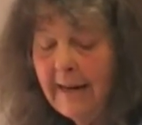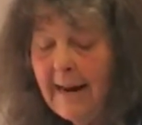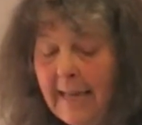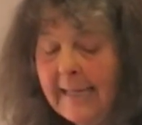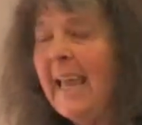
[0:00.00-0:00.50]

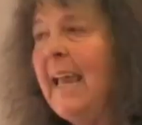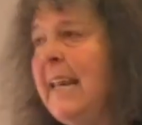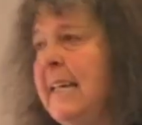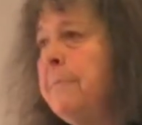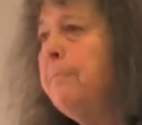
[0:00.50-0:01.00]
like
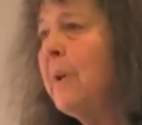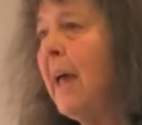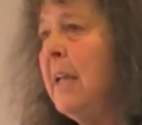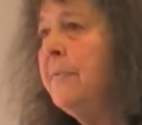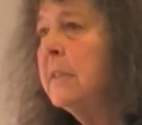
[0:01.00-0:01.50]
any
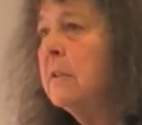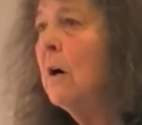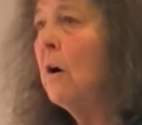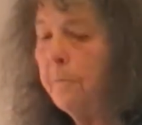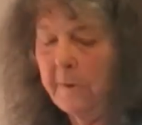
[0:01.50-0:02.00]
private
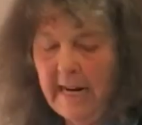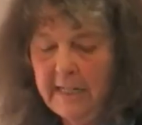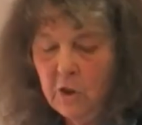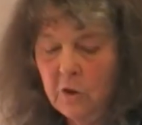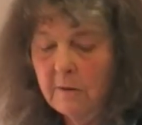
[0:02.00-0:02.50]

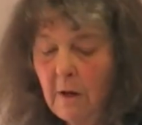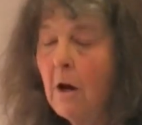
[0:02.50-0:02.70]
corporation,